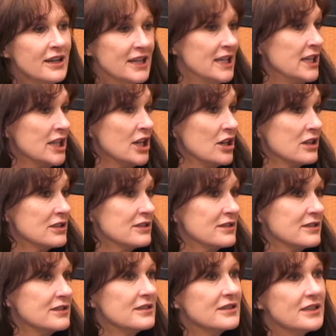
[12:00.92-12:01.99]
in the
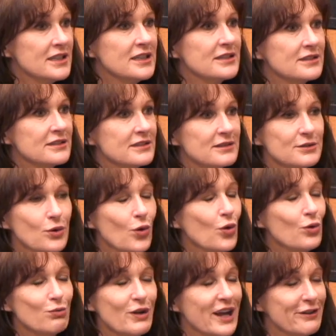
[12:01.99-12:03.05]
arts. It's
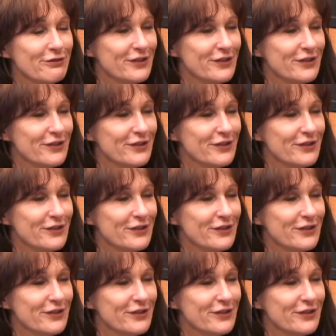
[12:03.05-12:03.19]
all round